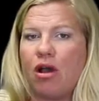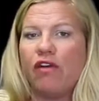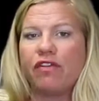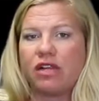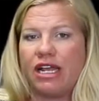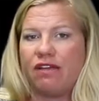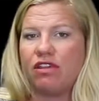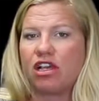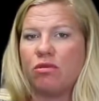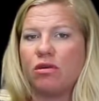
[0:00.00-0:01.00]
overlay of
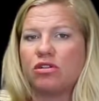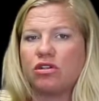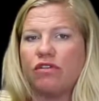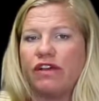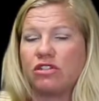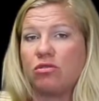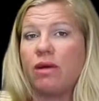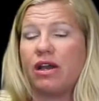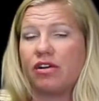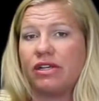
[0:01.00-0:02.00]
the commercial vessel
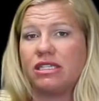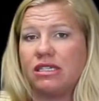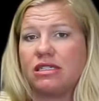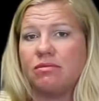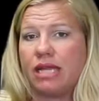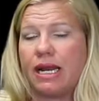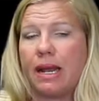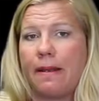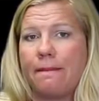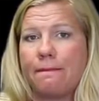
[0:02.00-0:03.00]
monitoring system data,